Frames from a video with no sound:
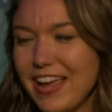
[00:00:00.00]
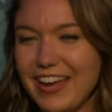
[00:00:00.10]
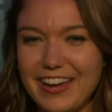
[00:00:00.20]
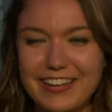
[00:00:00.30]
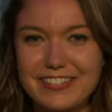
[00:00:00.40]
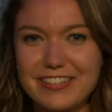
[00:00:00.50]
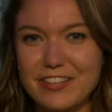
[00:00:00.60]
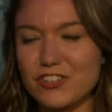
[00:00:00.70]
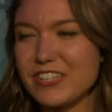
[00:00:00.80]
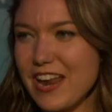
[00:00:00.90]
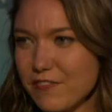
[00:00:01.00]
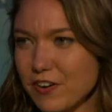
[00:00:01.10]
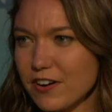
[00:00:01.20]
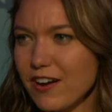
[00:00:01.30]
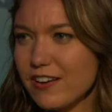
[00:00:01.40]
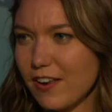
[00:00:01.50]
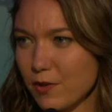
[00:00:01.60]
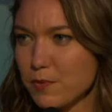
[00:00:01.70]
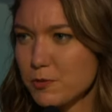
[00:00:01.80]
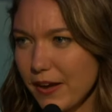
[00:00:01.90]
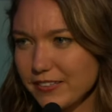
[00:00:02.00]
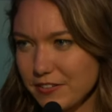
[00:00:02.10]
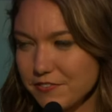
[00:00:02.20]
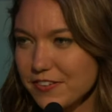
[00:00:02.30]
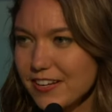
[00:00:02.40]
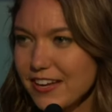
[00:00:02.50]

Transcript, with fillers: And there's never another perspective.